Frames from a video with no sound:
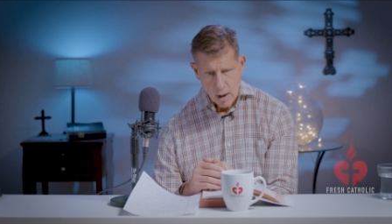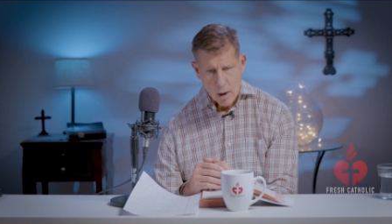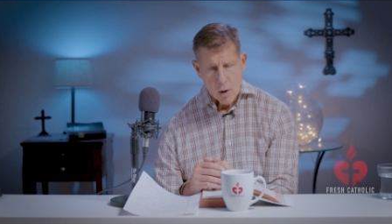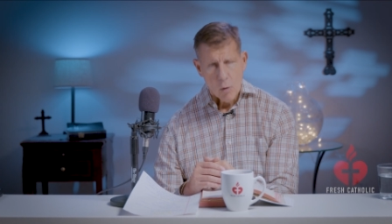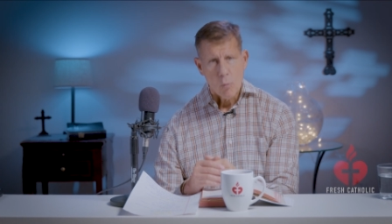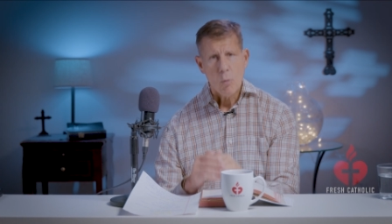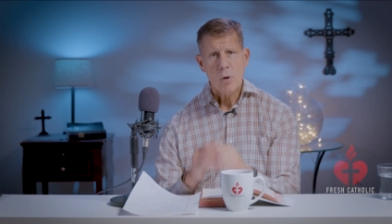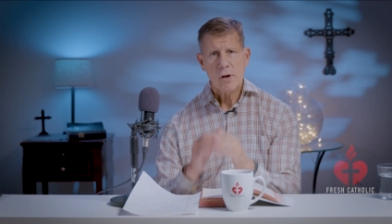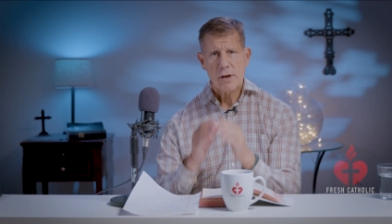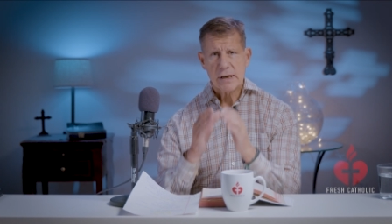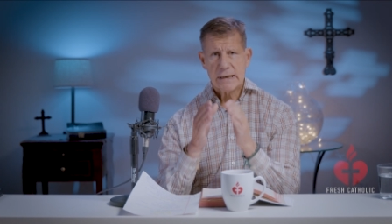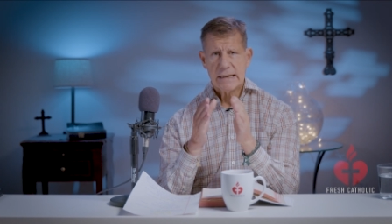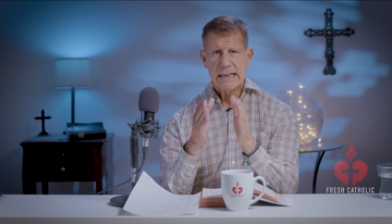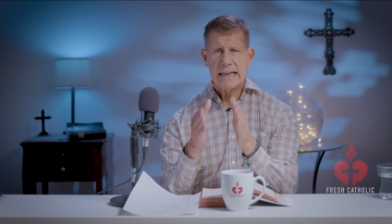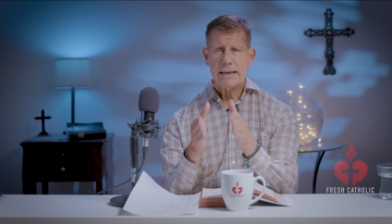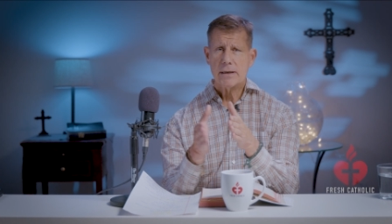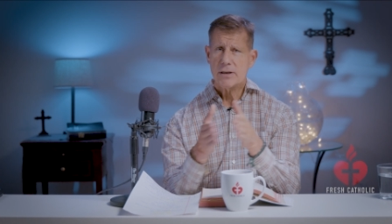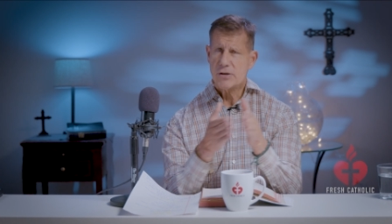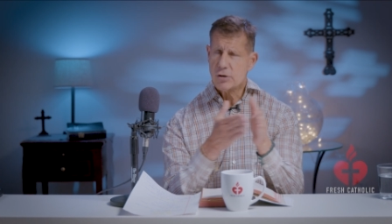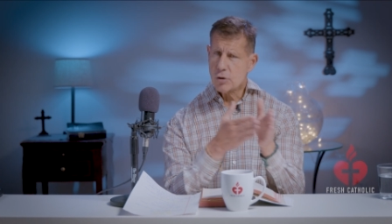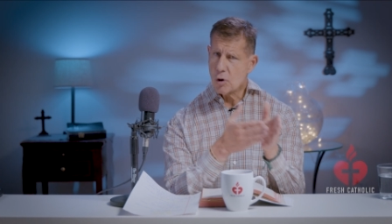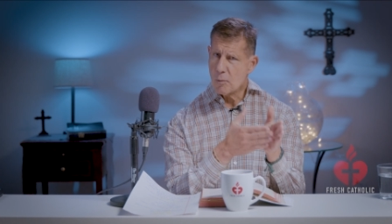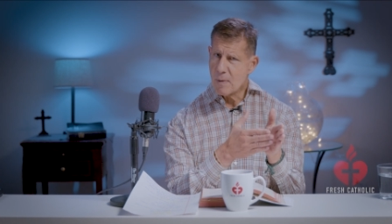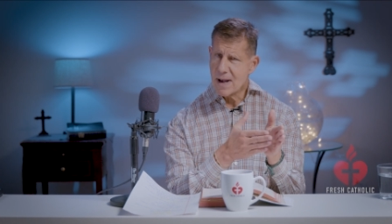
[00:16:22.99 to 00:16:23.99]
Well, again,
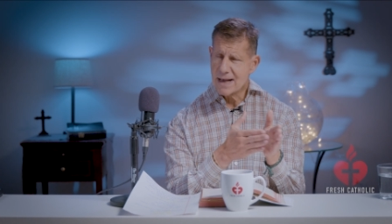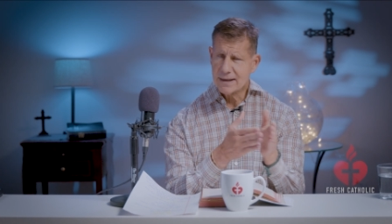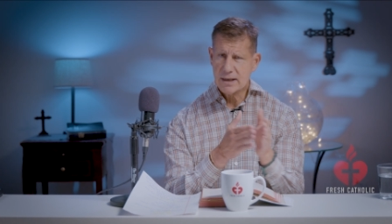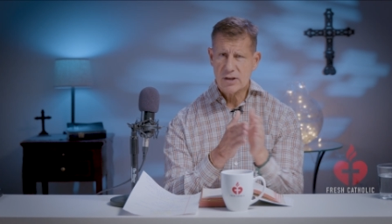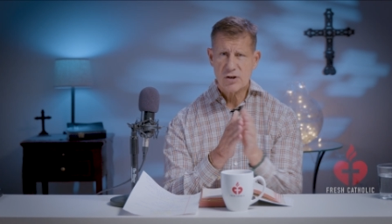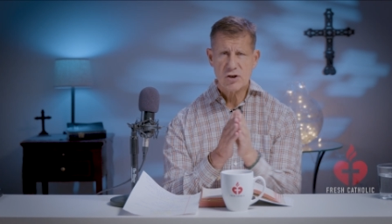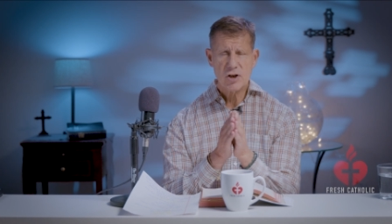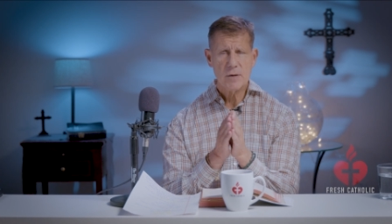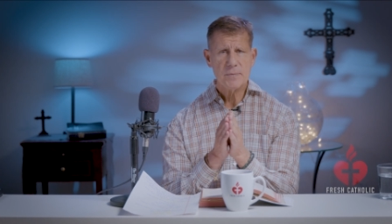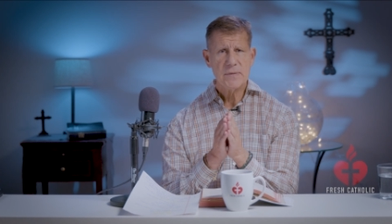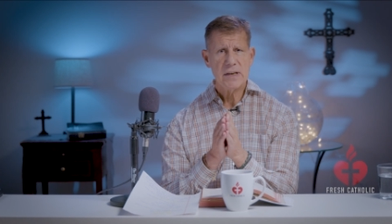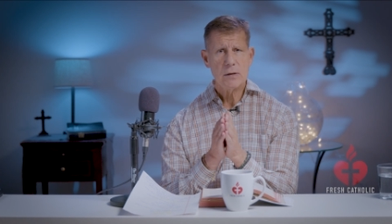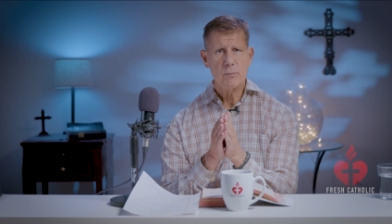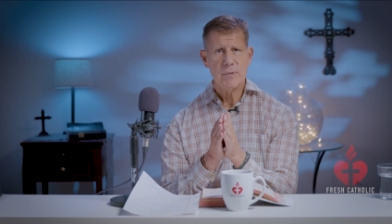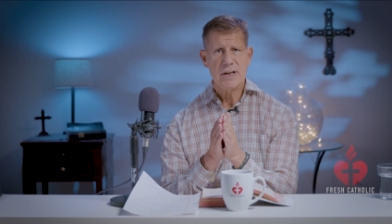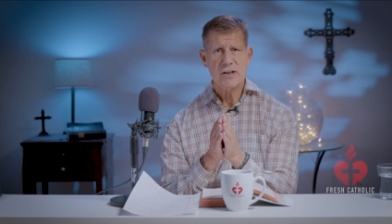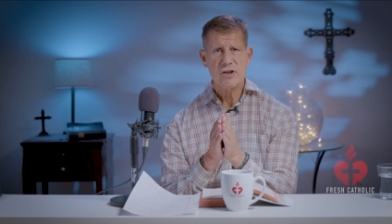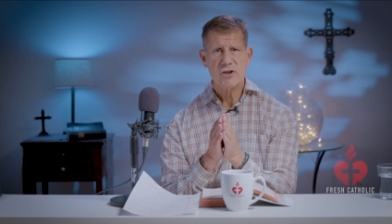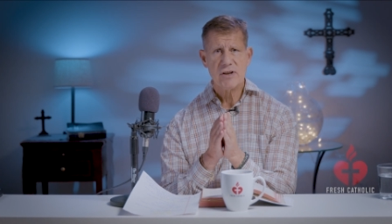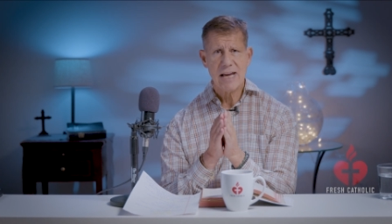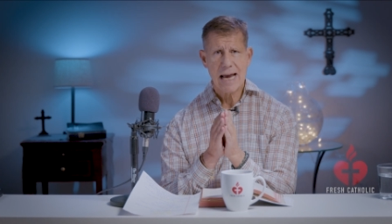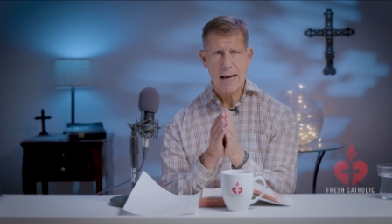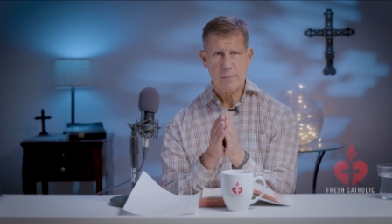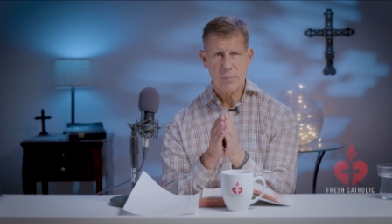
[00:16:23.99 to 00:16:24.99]
let's go back to something we
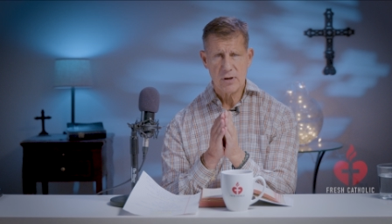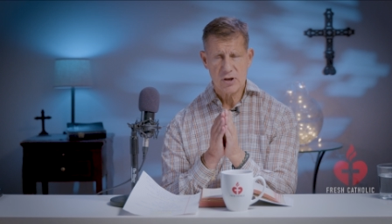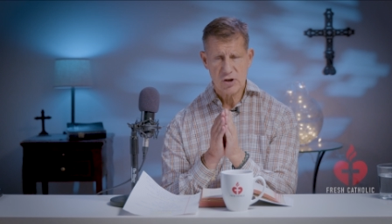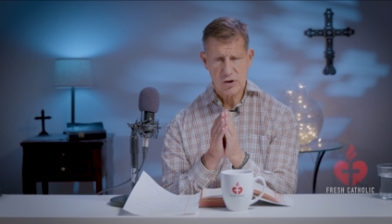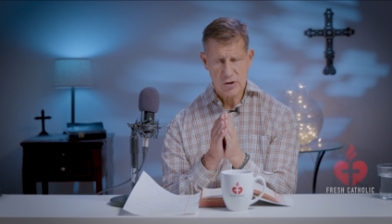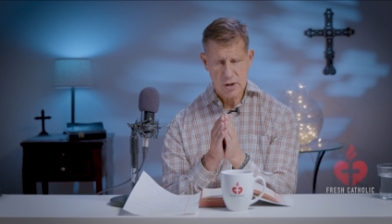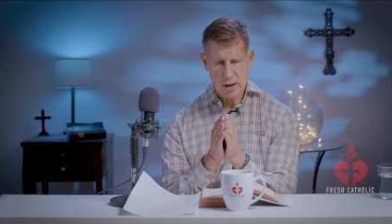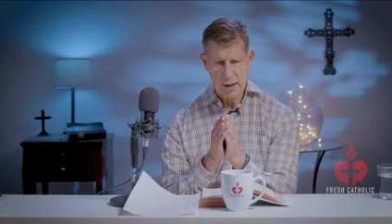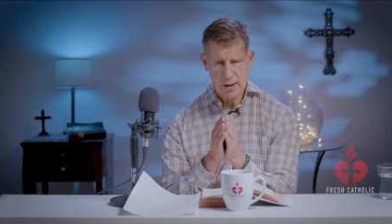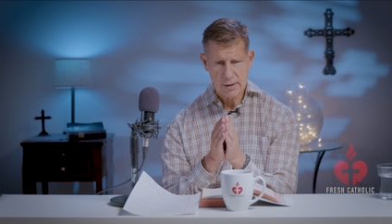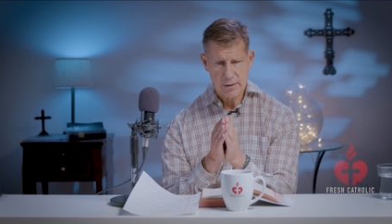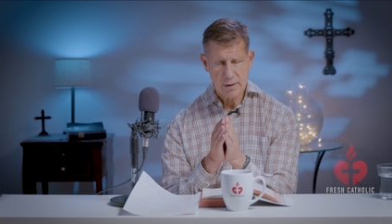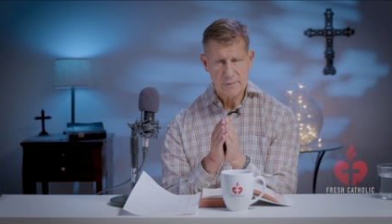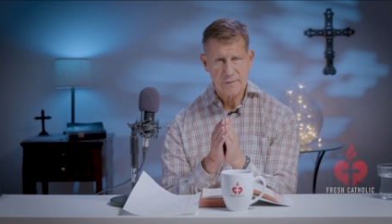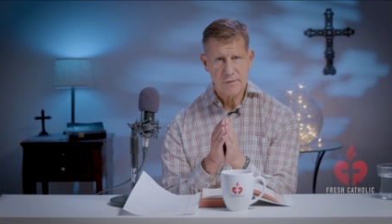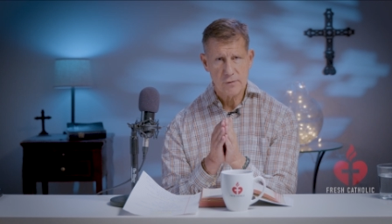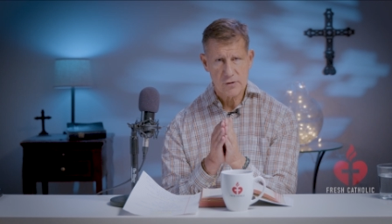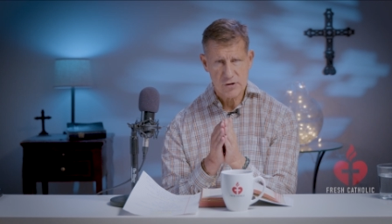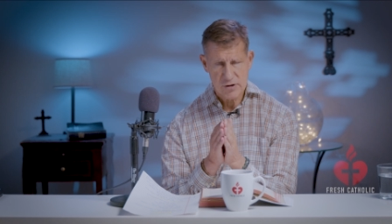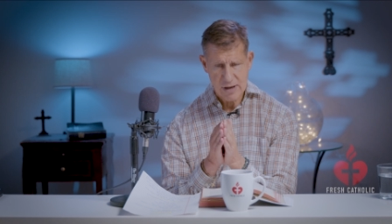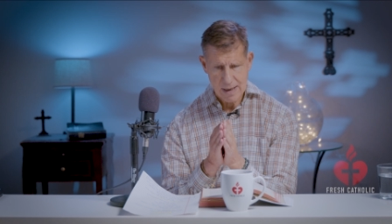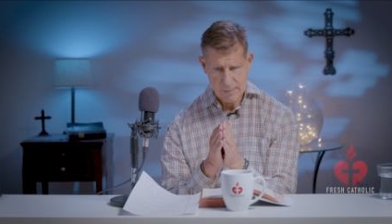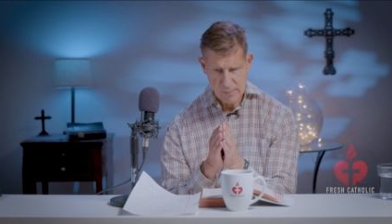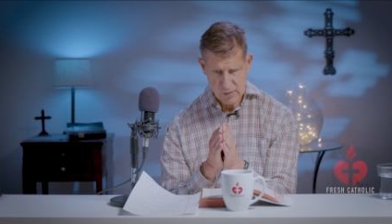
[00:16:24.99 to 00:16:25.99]
established the
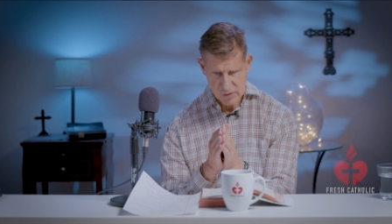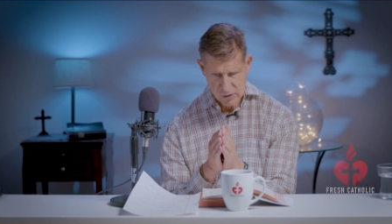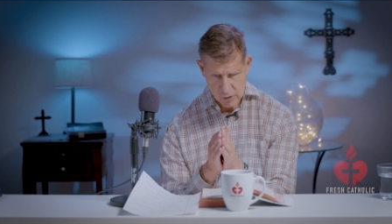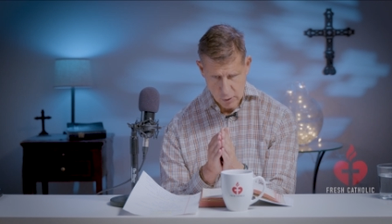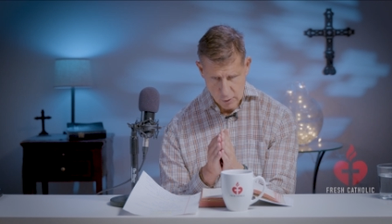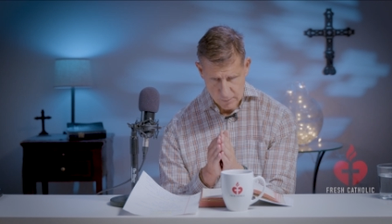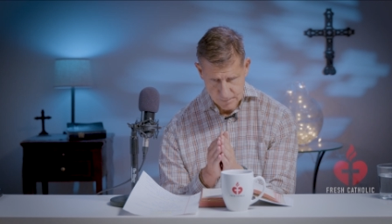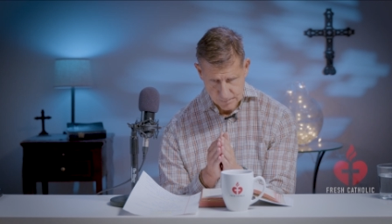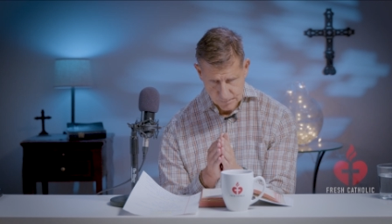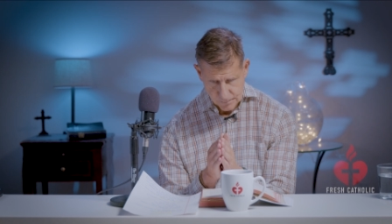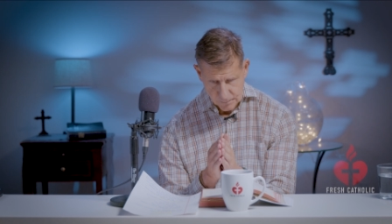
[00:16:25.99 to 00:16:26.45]
first episode.